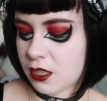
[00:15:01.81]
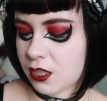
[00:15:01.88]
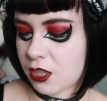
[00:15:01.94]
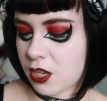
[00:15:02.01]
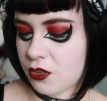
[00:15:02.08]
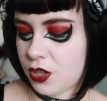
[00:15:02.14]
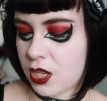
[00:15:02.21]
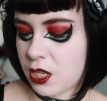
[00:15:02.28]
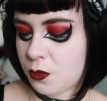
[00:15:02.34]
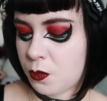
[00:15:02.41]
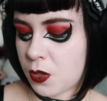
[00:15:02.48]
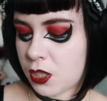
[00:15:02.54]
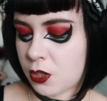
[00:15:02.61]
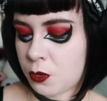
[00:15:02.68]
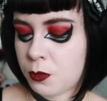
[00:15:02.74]
So these
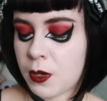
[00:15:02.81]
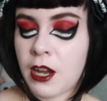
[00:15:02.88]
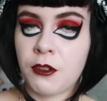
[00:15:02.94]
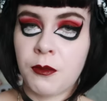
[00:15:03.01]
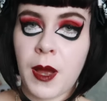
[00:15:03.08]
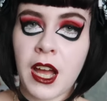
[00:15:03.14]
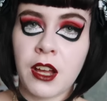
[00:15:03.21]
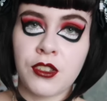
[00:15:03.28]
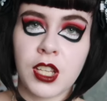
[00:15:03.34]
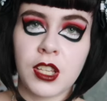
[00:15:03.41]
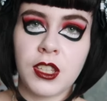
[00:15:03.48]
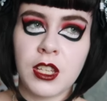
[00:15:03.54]
were £12 and